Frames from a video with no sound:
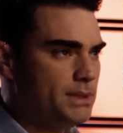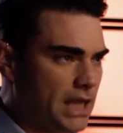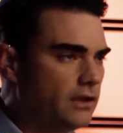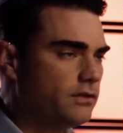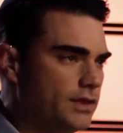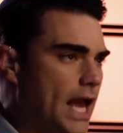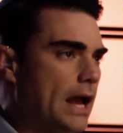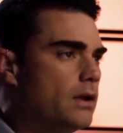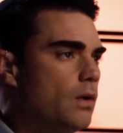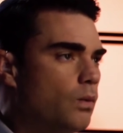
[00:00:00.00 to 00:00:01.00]
because of
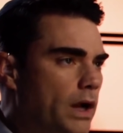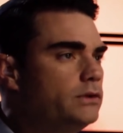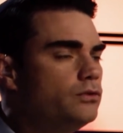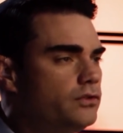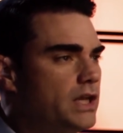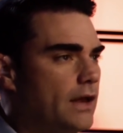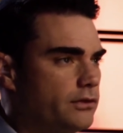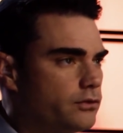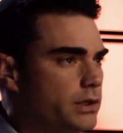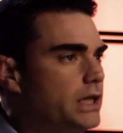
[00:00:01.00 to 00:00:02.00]
that, what you see on
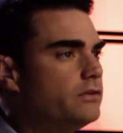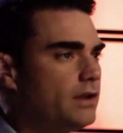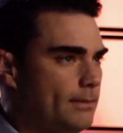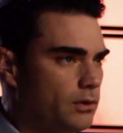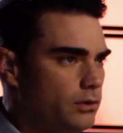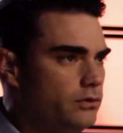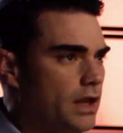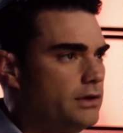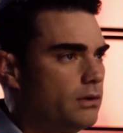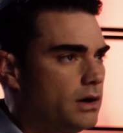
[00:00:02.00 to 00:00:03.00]
the screen is Tom Cruise,
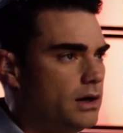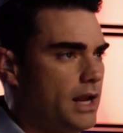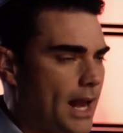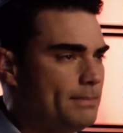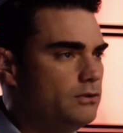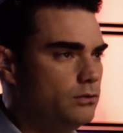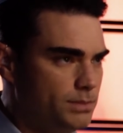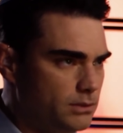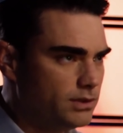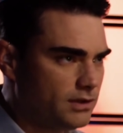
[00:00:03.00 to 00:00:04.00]
and you are happy to
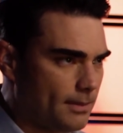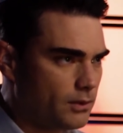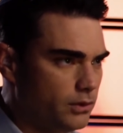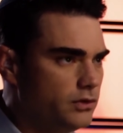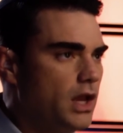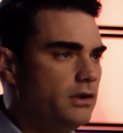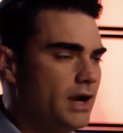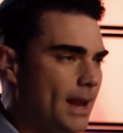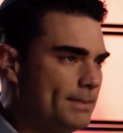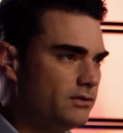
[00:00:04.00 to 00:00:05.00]
be with Tom Cruise.
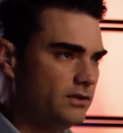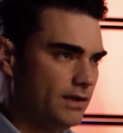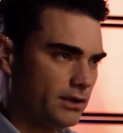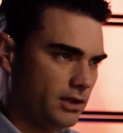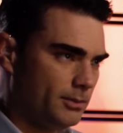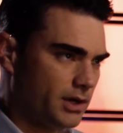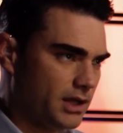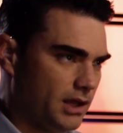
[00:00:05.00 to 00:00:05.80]
You're happy to see Val Kilmer